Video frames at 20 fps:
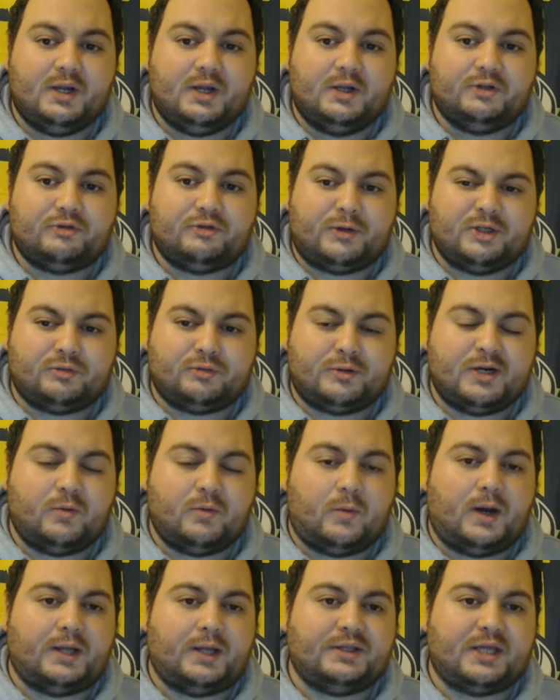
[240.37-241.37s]

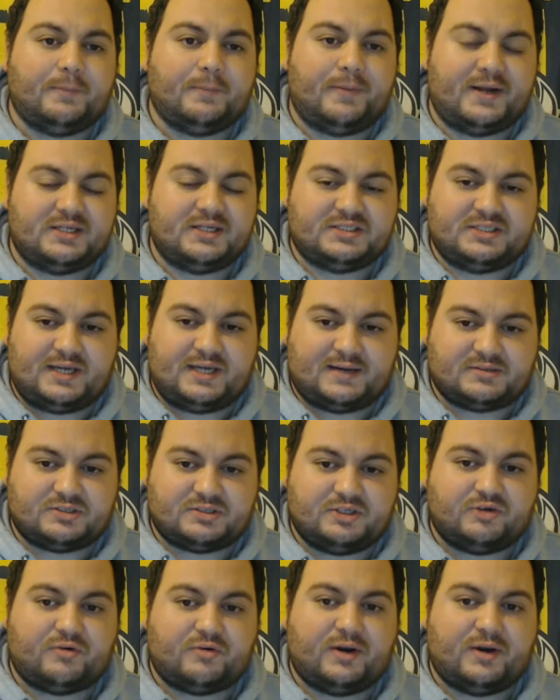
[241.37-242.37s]
2021, they beat South
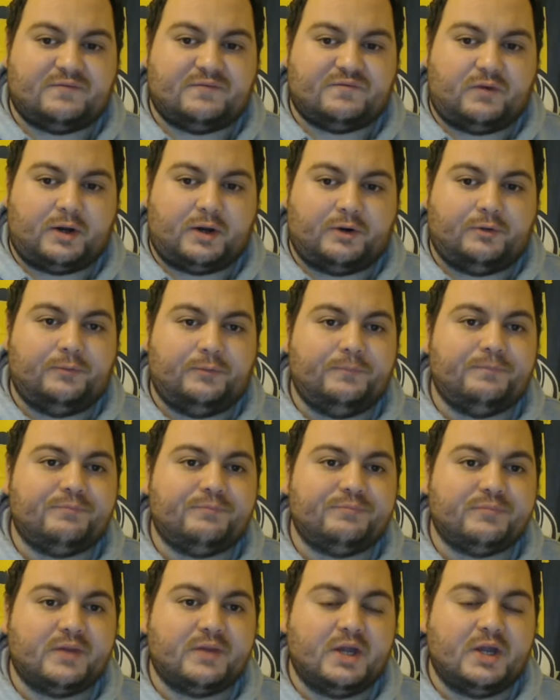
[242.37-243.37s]
in the grand final.
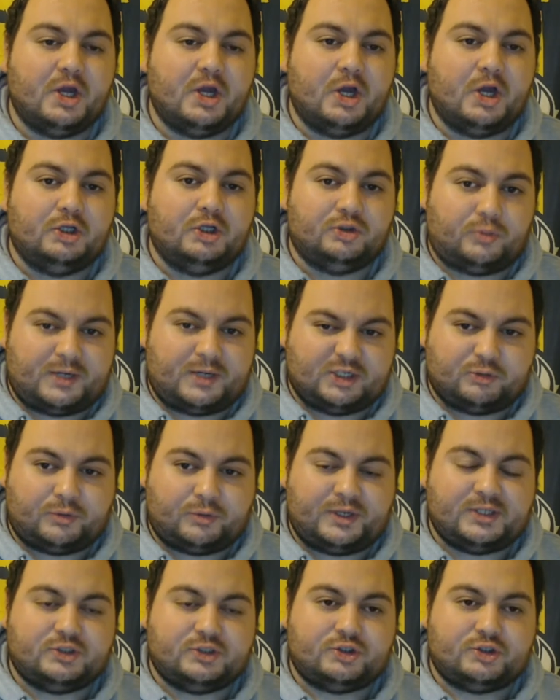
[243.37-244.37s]

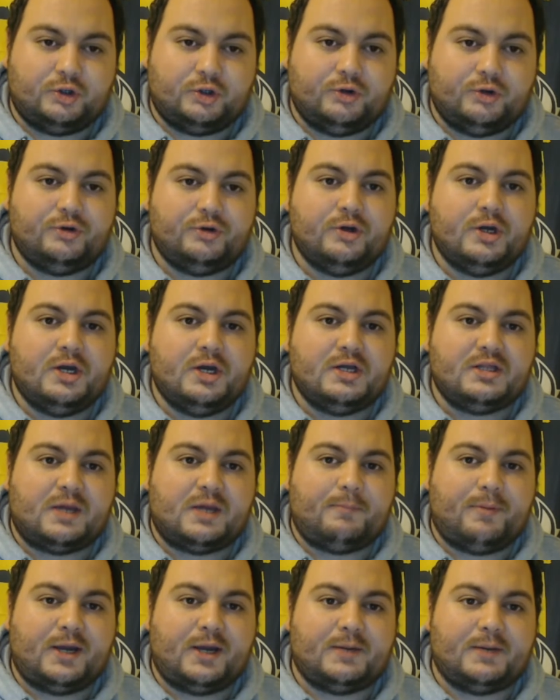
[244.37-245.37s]
2022, they
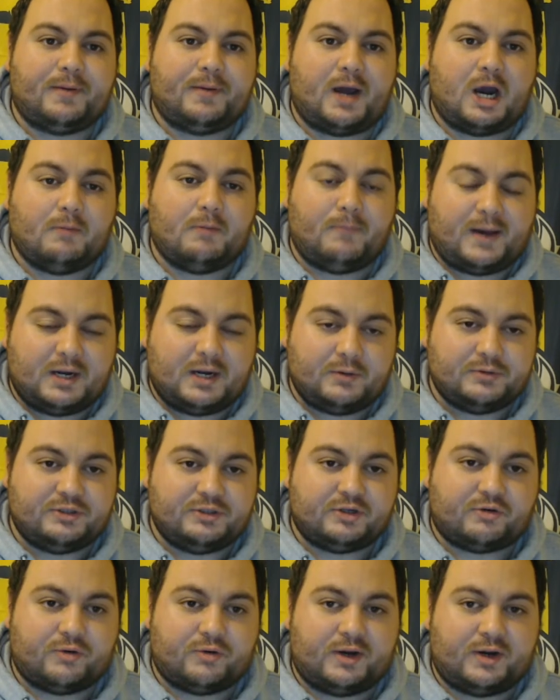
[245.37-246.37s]
beat Parramatta in
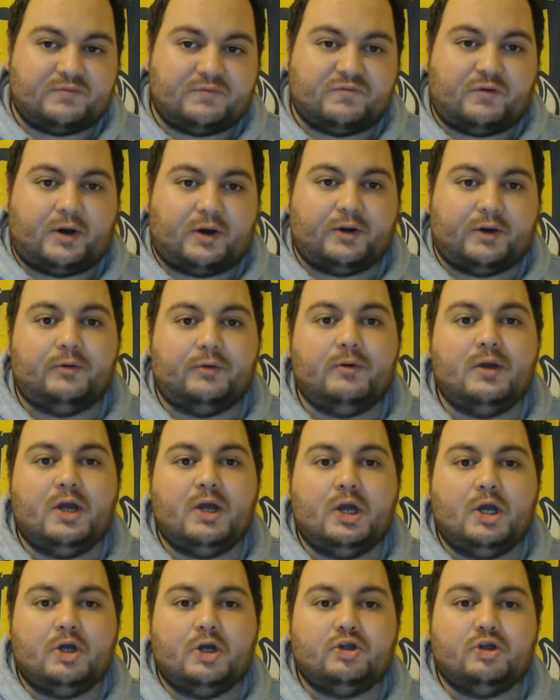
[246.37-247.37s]
the grand final.
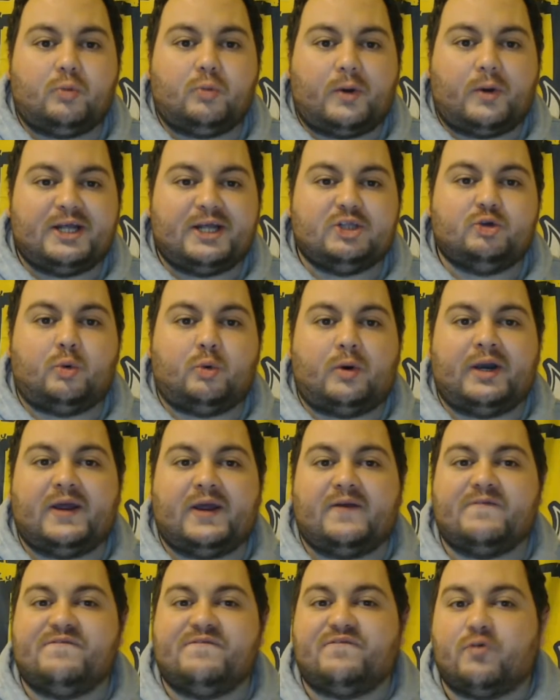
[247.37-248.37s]

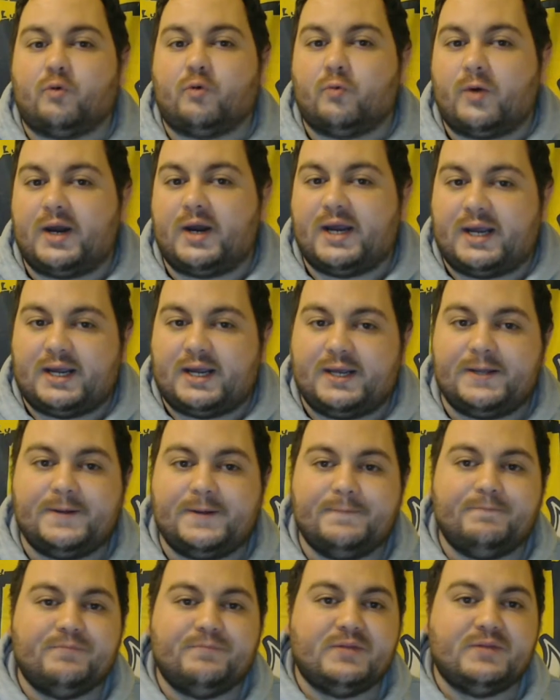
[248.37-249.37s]

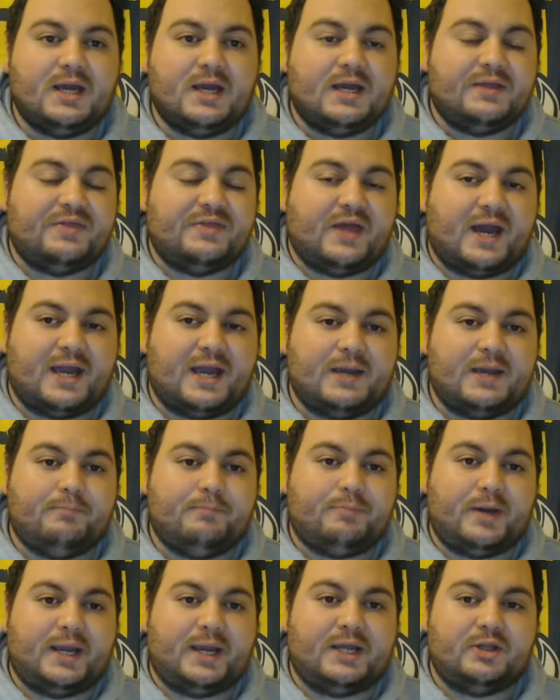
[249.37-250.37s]
2023, they
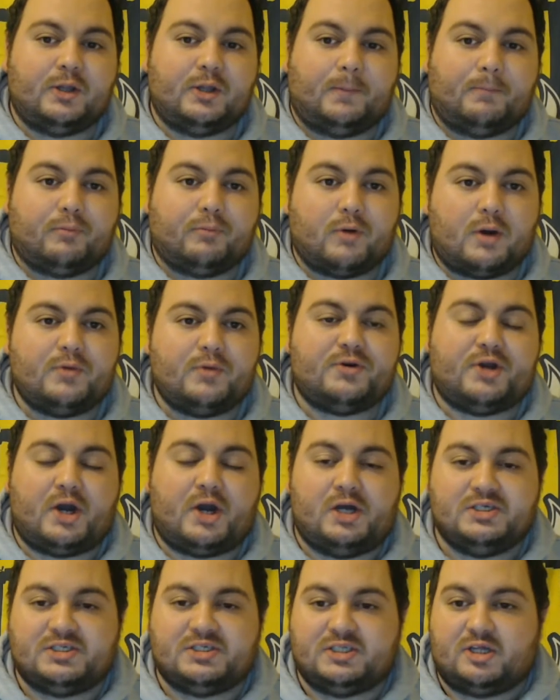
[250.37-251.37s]
beat the
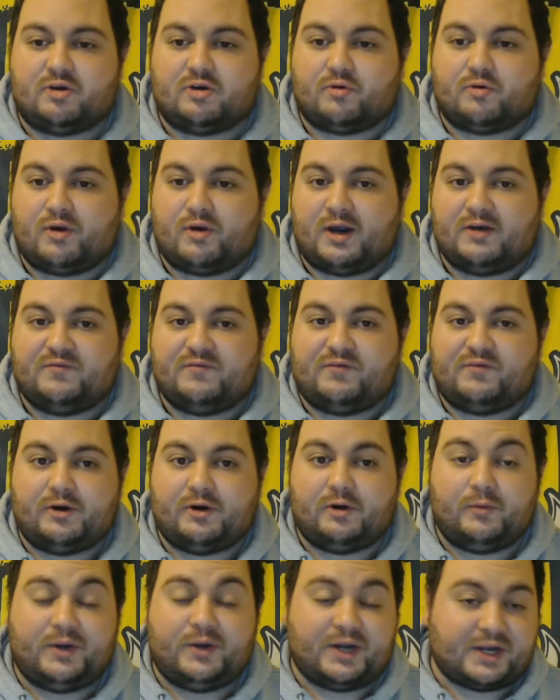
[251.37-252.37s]
Broncos in the grand
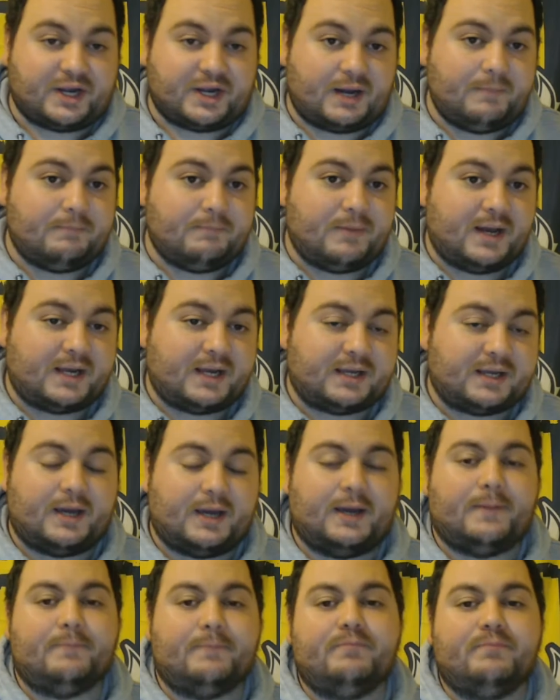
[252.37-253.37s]
final in a comeback
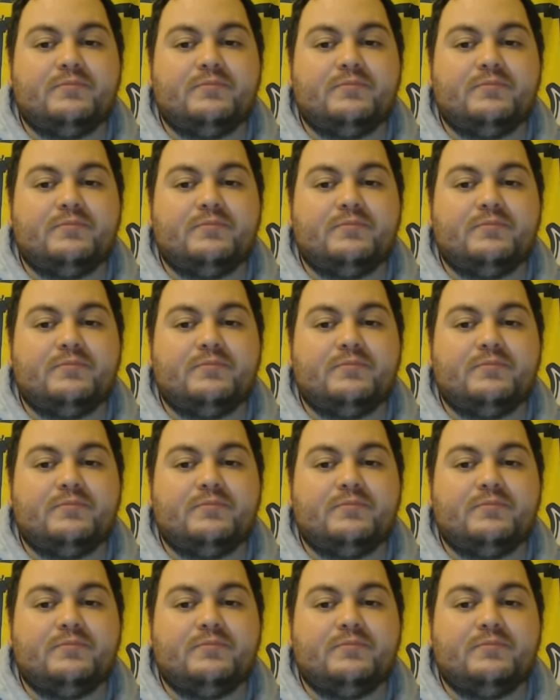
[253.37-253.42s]
game.